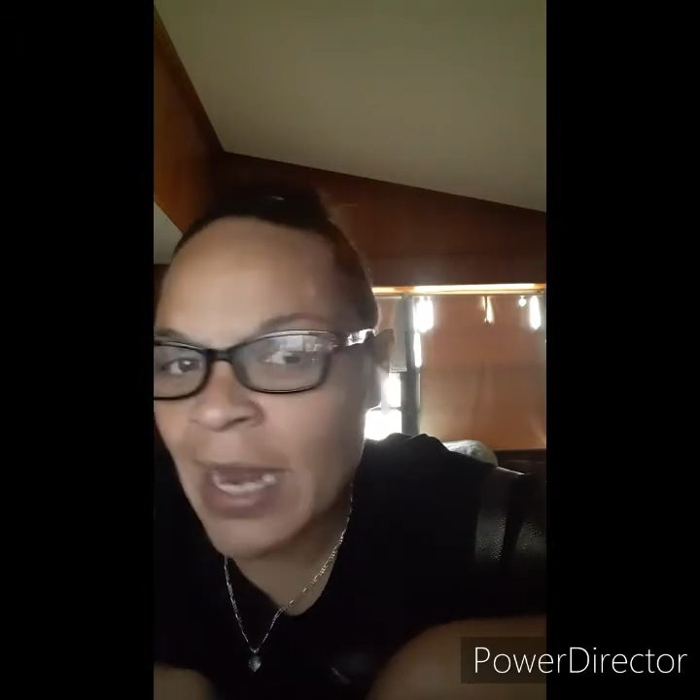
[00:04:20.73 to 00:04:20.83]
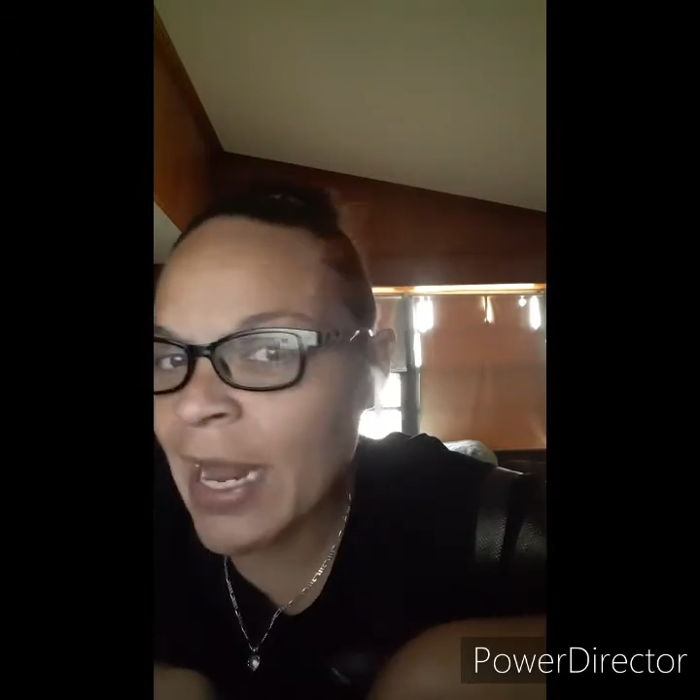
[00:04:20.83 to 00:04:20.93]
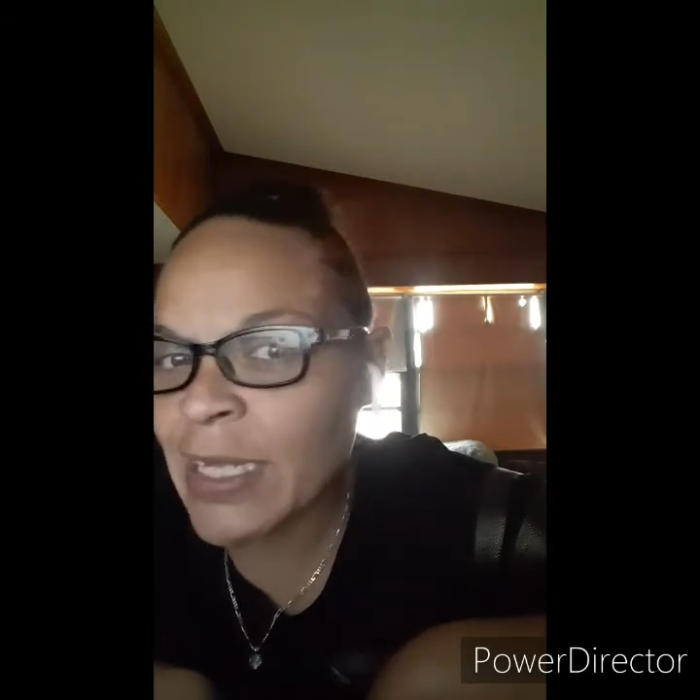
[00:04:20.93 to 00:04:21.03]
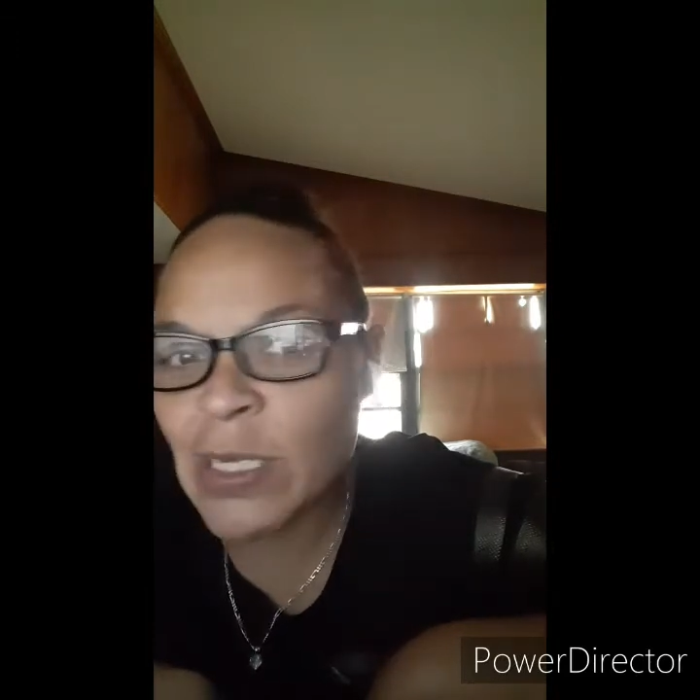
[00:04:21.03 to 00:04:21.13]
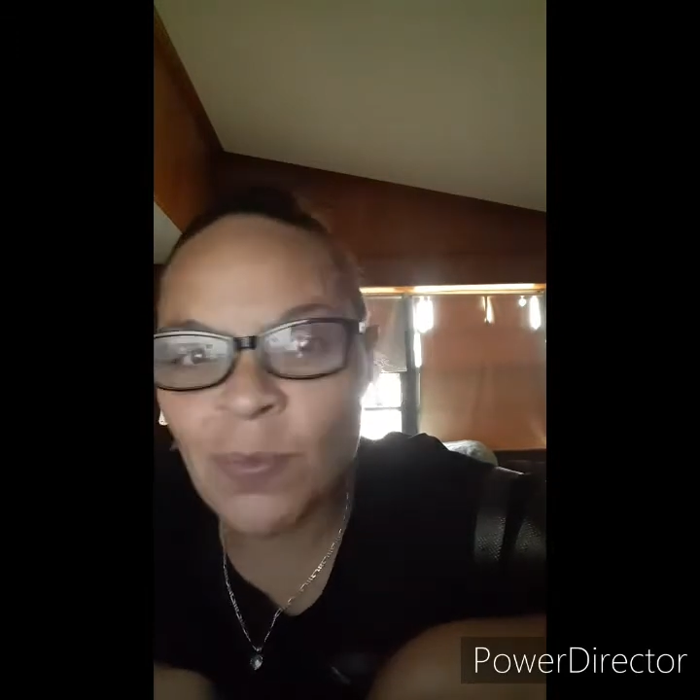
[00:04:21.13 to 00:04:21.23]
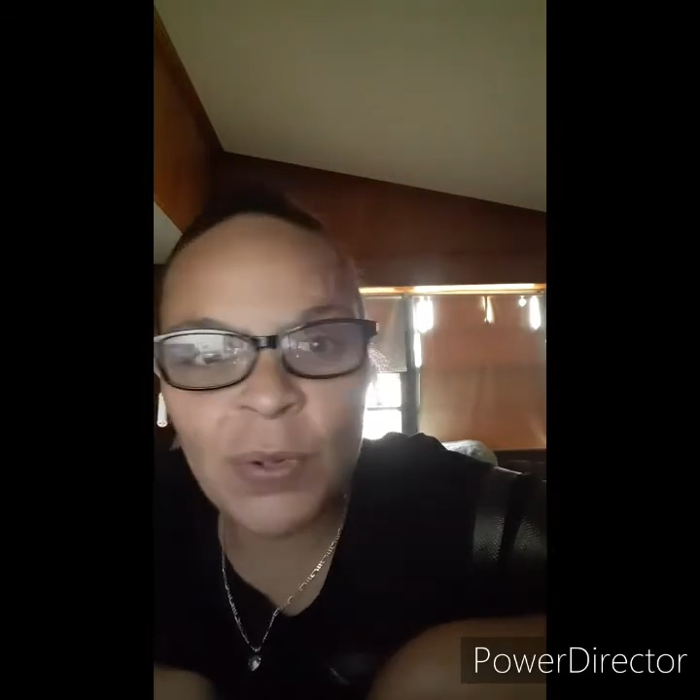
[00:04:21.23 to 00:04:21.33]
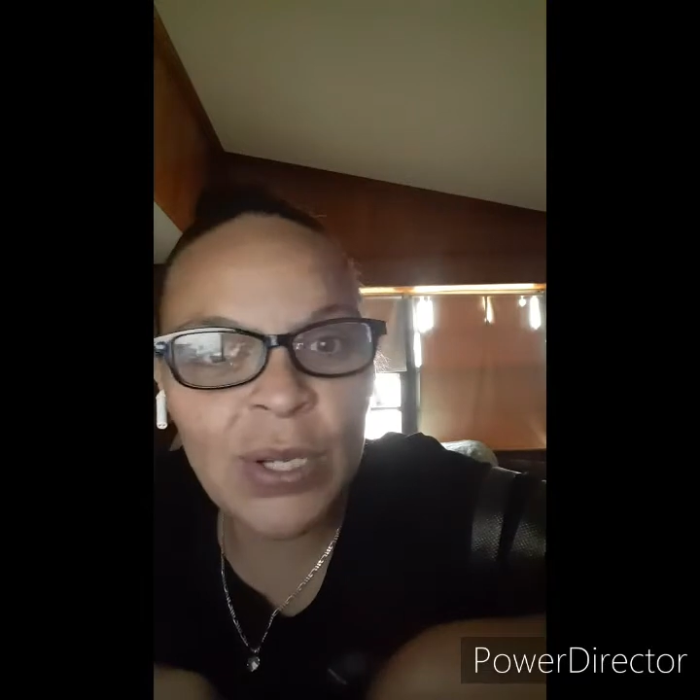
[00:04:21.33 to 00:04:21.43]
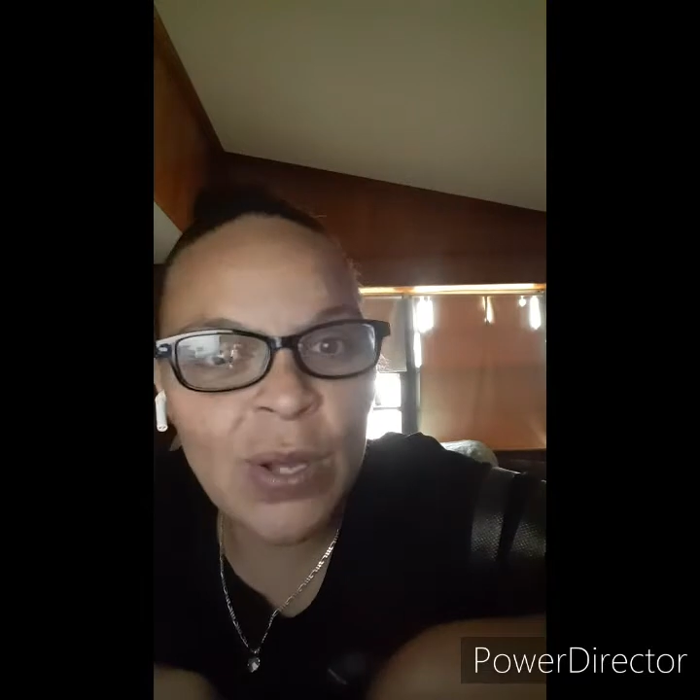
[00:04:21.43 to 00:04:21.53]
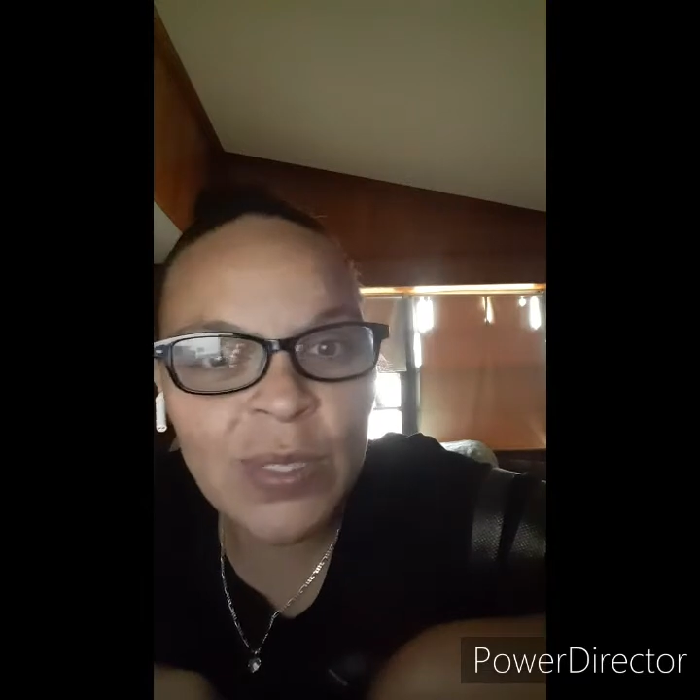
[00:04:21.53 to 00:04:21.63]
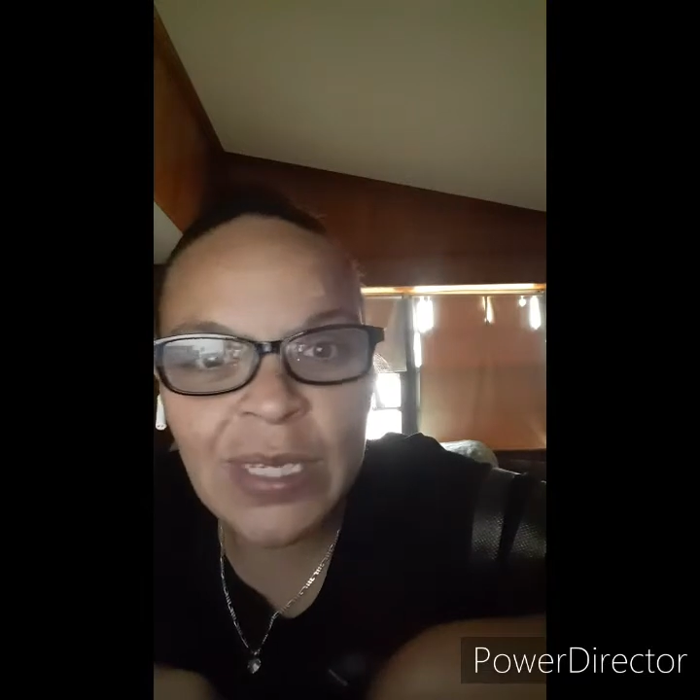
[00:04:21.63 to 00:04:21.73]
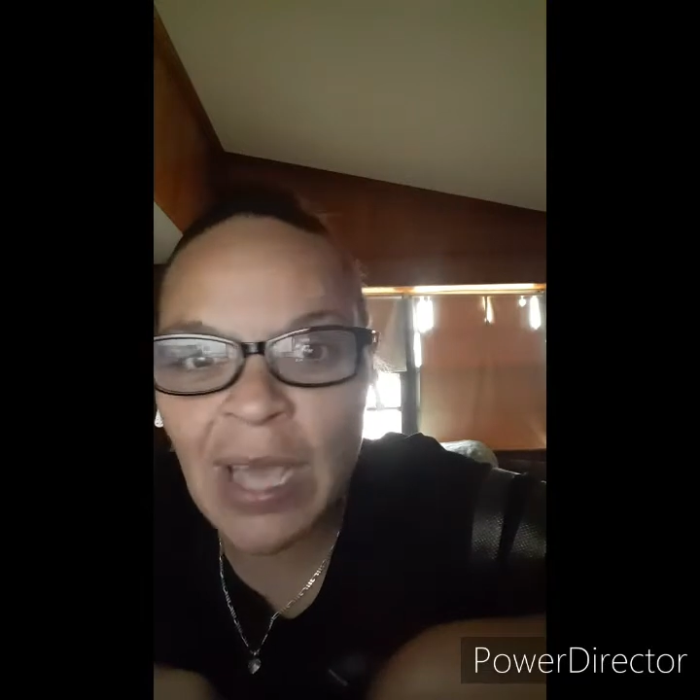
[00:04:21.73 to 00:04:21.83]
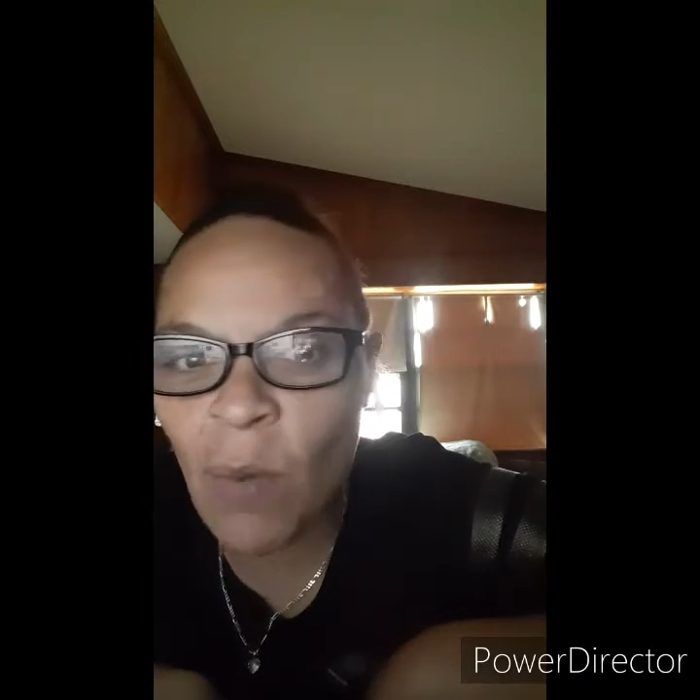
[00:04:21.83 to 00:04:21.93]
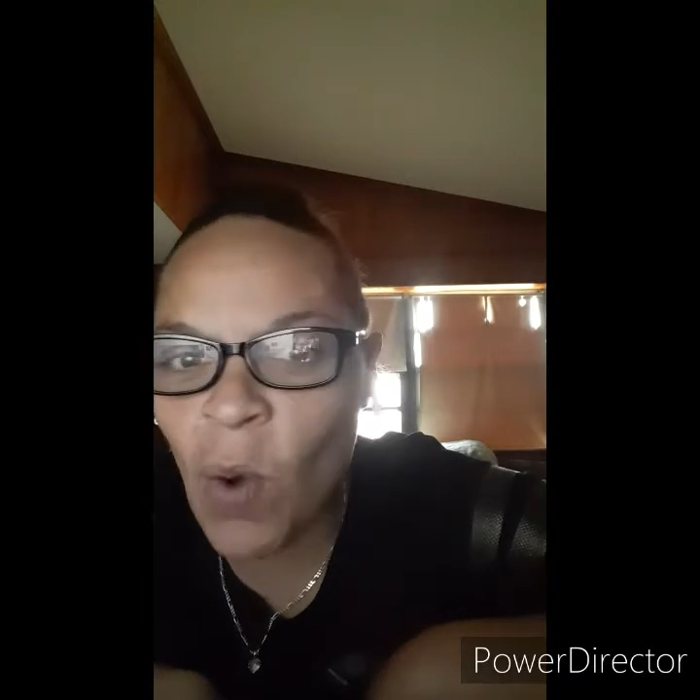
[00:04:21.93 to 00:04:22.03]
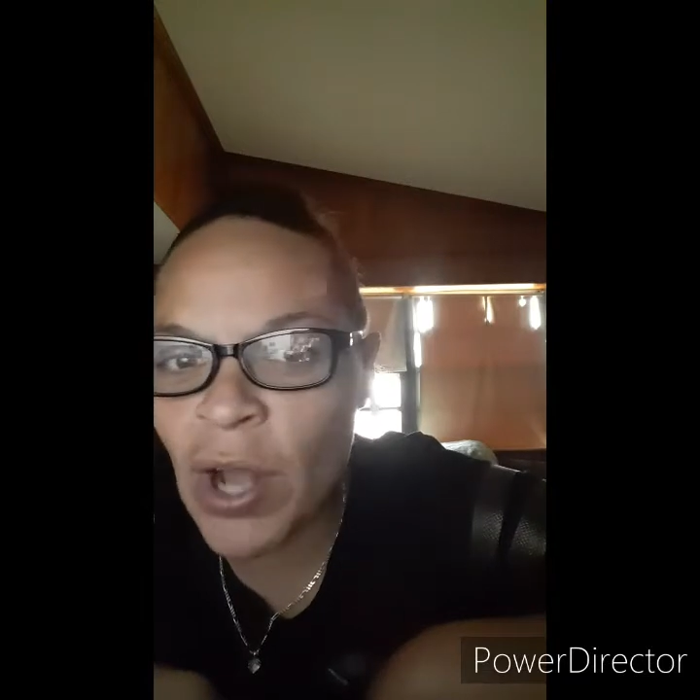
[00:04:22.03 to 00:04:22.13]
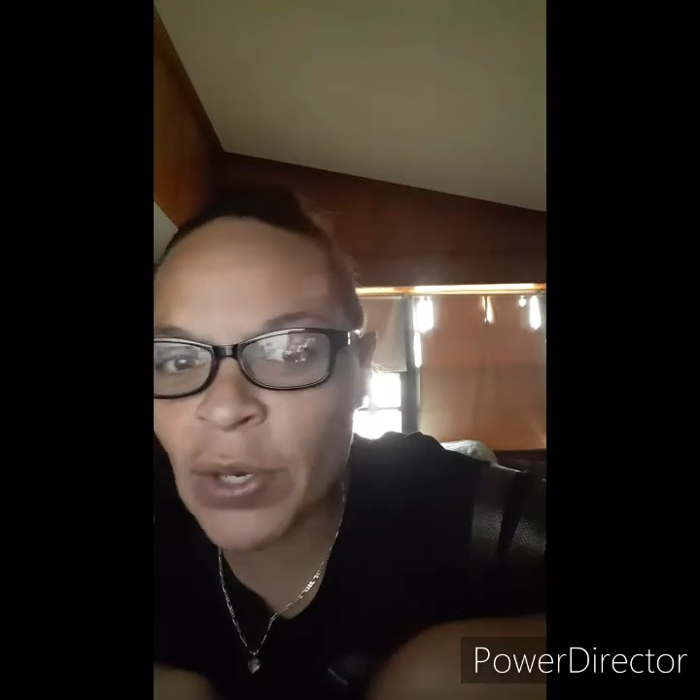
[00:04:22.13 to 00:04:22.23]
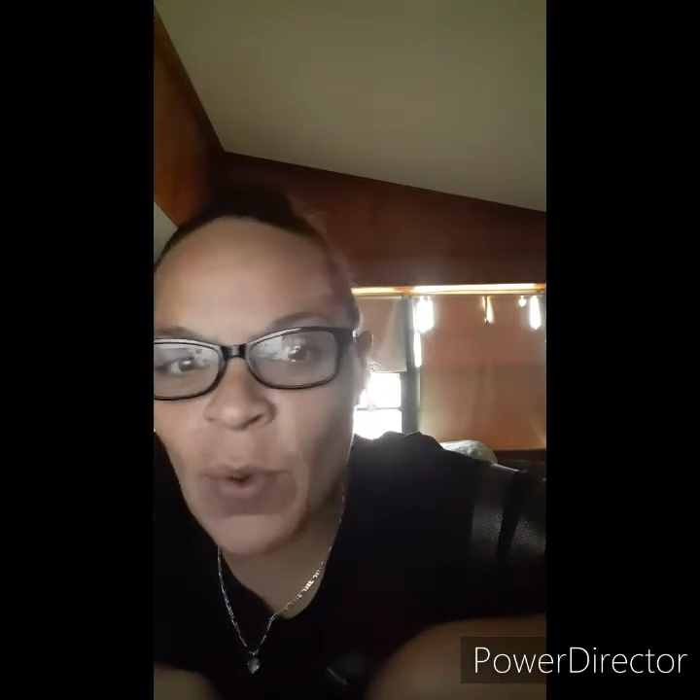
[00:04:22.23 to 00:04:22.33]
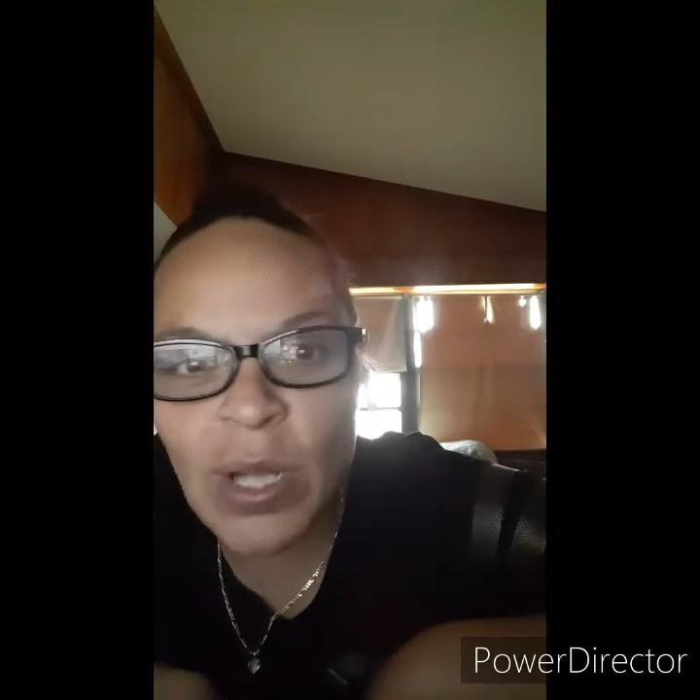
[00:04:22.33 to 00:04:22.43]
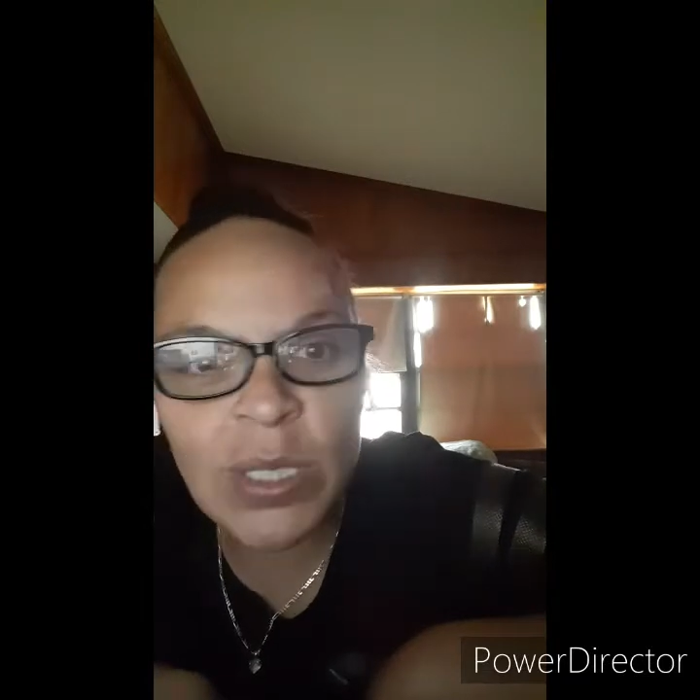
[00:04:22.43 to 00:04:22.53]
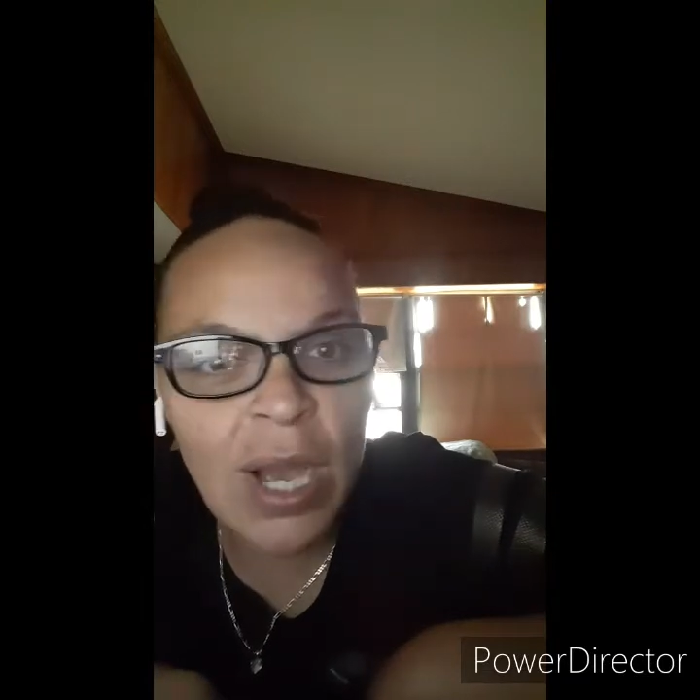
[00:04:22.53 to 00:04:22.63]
Nancy Pelosi kept walking around